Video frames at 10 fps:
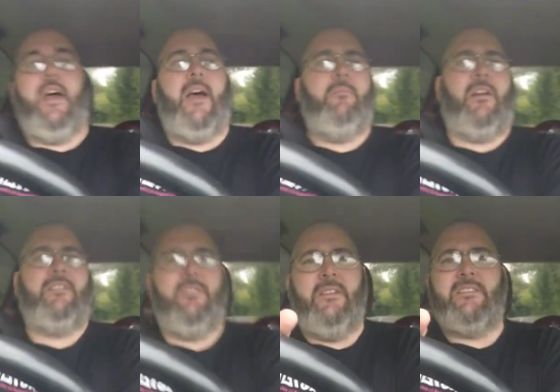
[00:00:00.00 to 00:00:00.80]
I
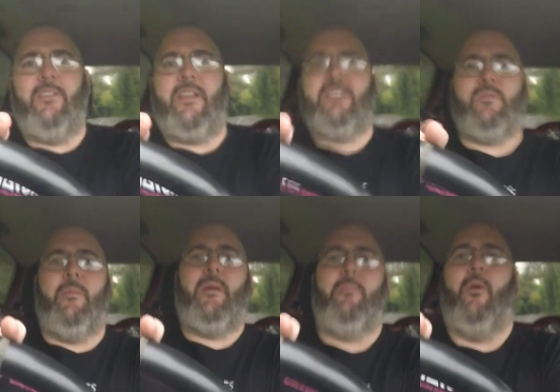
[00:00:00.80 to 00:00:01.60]
do need to look into it
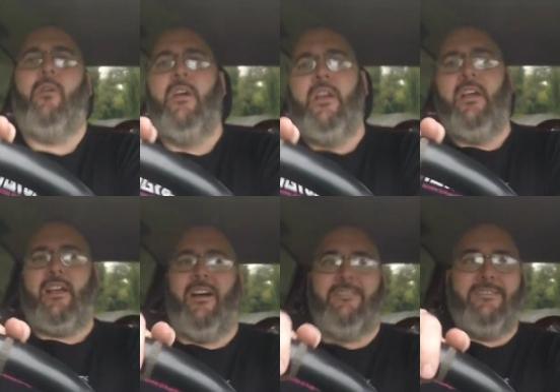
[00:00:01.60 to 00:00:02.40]
a bit more.
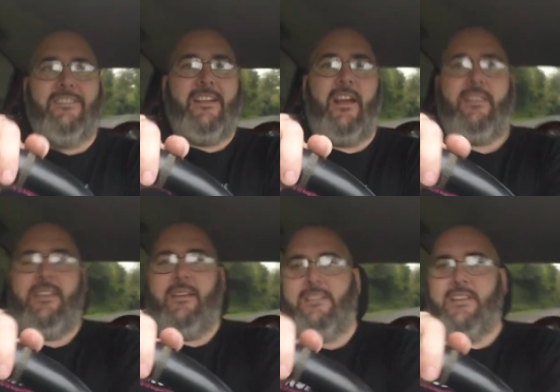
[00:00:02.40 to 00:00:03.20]
Now, I
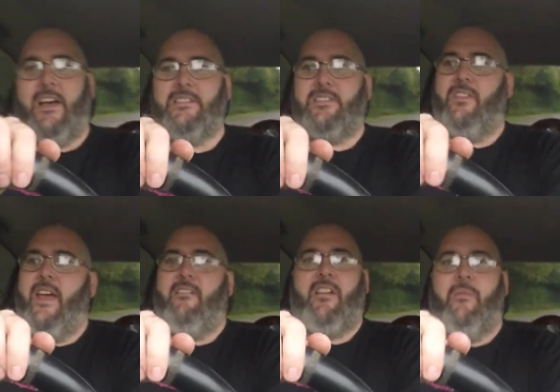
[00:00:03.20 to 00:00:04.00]
think the tyres on
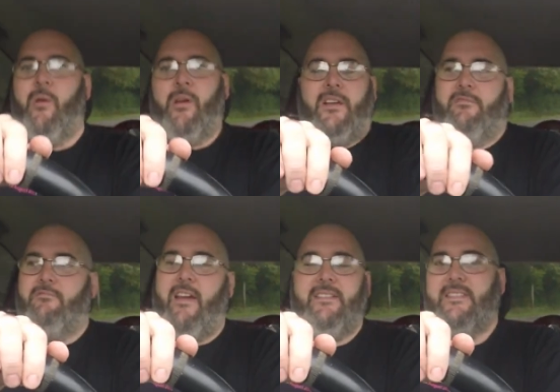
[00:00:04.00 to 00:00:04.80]
there at the moment are
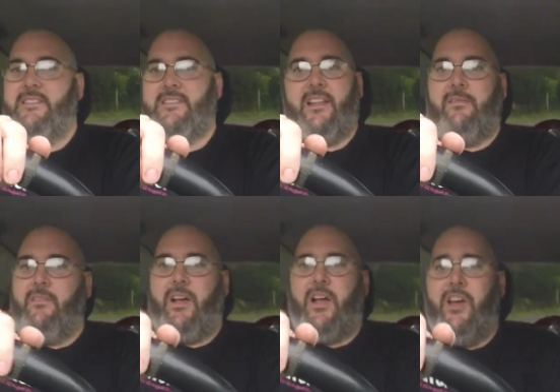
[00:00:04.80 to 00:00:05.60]
rated to
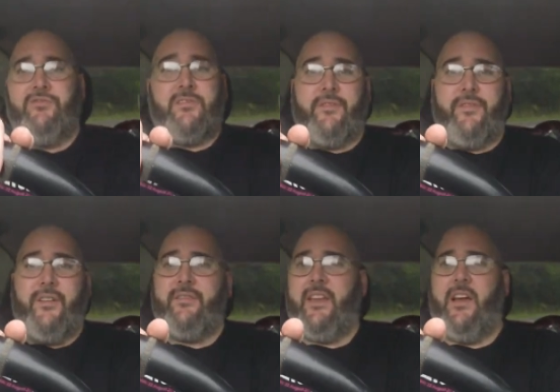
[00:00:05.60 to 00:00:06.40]

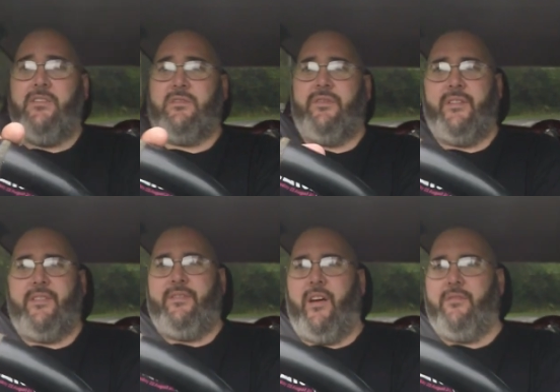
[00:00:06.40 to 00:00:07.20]
150,
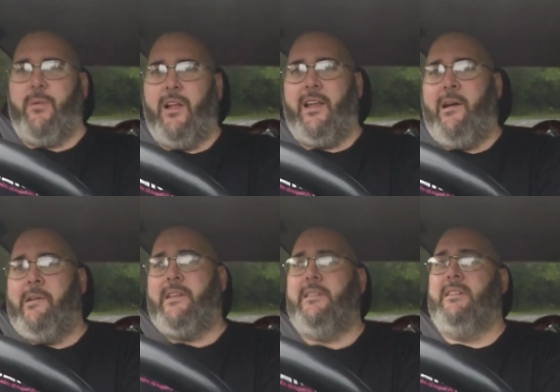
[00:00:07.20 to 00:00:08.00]
155 mile an
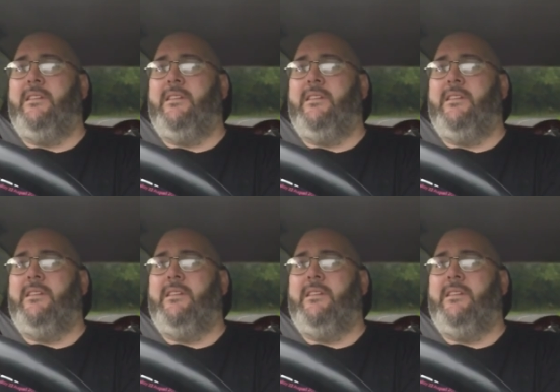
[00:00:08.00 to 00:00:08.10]
hour.